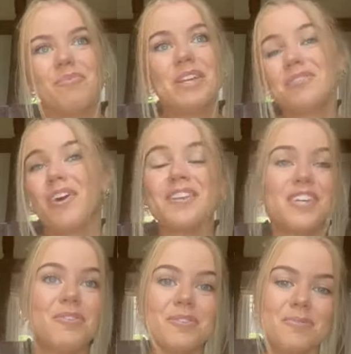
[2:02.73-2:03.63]
you know, trying to
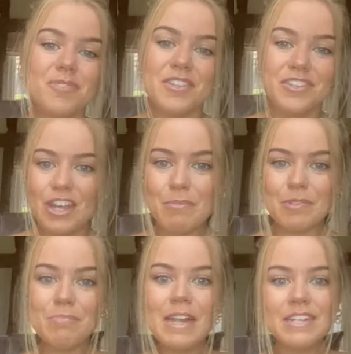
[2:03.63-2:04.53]
go to the gym
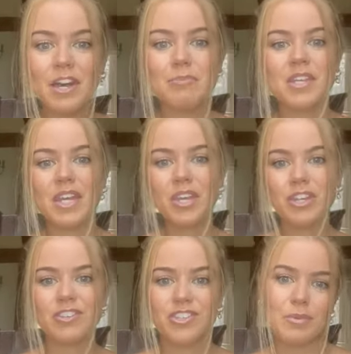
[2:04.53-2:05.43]
as many times as I
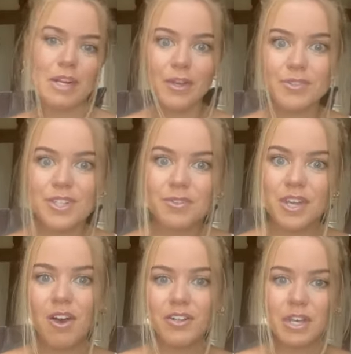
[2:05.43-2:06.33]
could and just doing loads and loads of
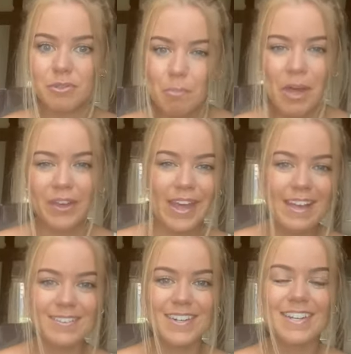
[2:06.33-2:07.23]
cardio to burn
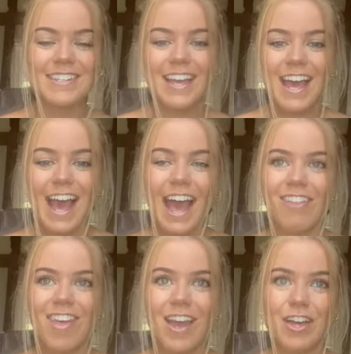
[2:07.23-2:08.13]
calories.
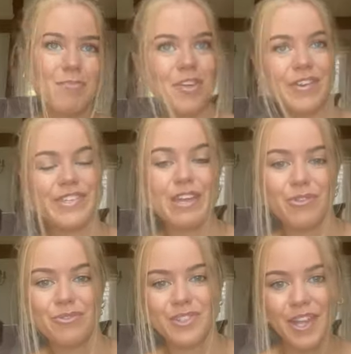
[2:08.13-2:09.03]
And then come Thursday
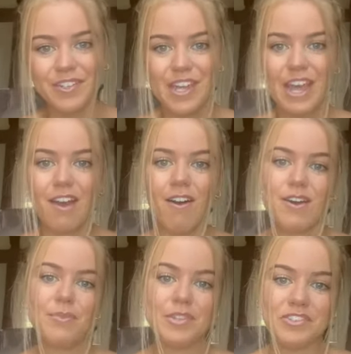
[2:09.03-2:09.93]
through to Sunday,
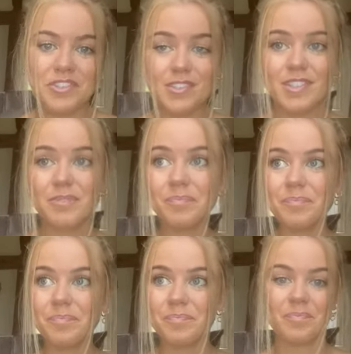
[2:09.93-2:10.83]
I would just
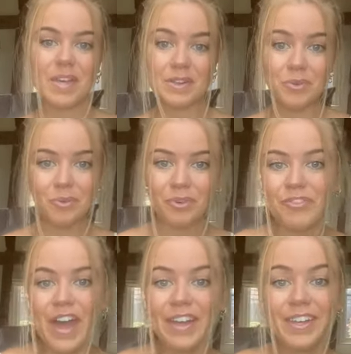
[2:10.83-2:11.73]
ignore all of
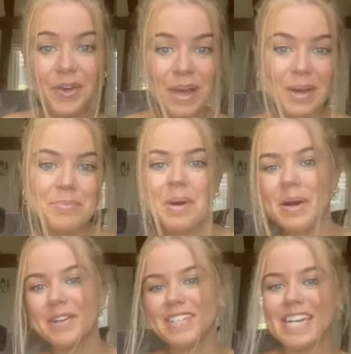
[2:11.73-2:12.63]
that, go out,
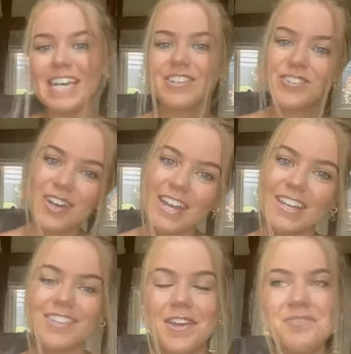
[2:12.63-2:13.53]
party,
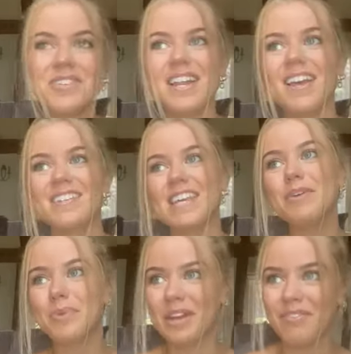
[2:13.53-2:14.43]
drink, socialize,
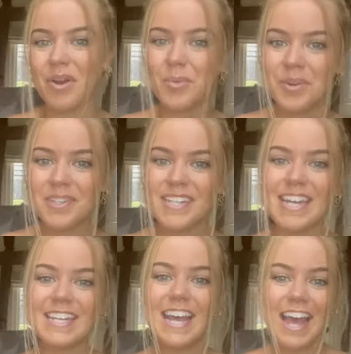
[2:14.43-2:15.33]
eat whatever I
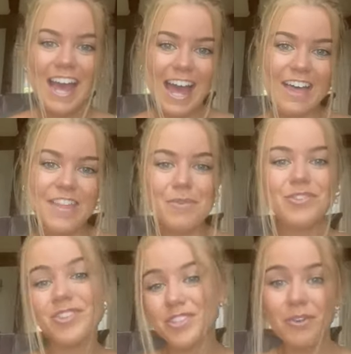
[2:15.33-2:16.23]
wanted. And there
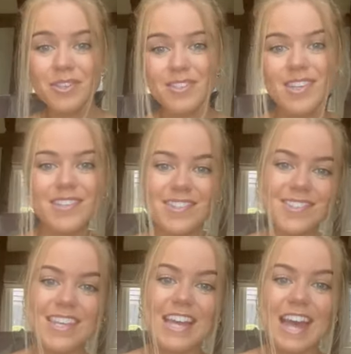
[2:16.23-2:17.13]
was just no
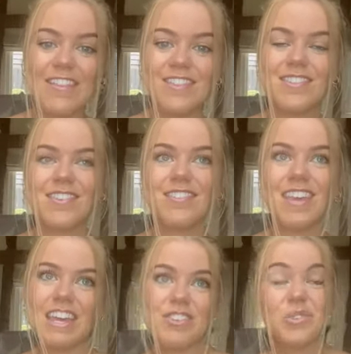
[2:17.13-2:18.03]
consistency. And
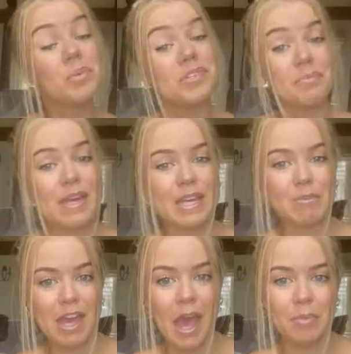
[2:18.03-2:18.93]
it just wasn't making
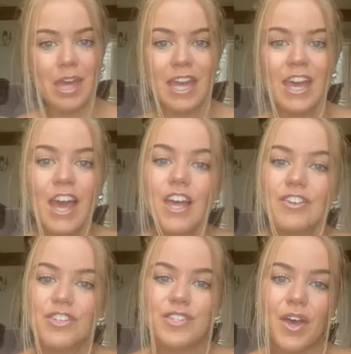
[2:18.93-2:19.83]
me happy.
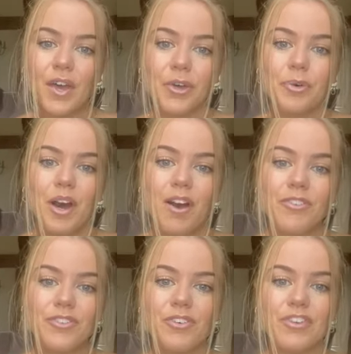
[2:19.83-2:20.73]
So
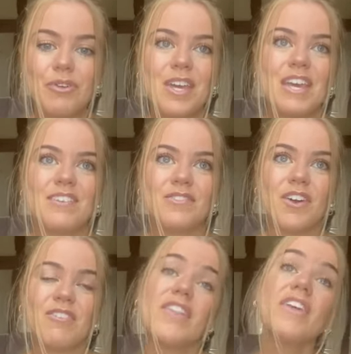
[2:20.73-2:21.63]
after a few years of
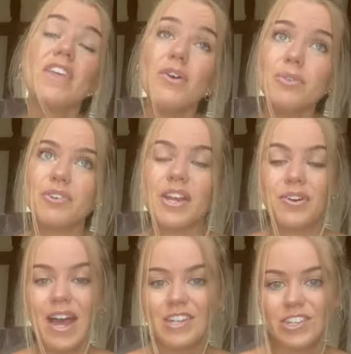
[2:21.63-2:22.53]
kind of, I think the older I
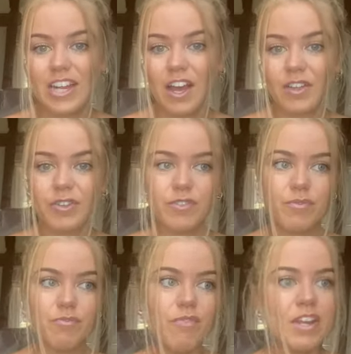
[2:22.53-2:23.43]
got, actually, I'd
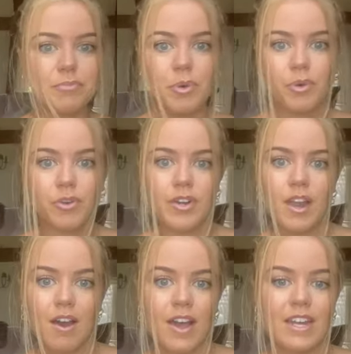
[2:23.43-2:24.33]
read more
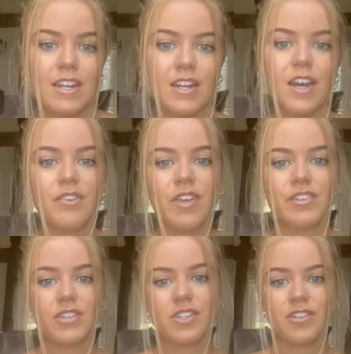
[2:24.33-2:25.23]
online and I kind of
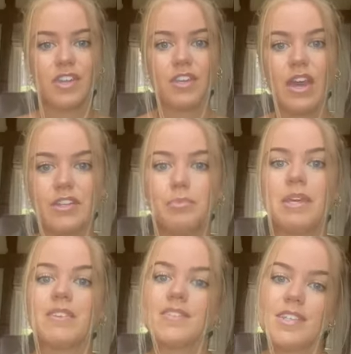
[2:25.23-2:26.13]
understood that you had to be
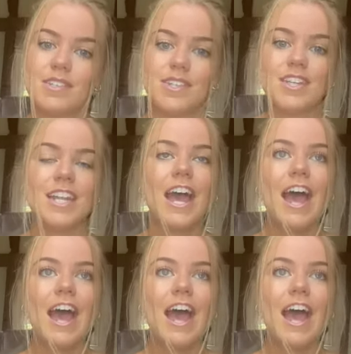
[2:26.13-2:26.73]
consistent.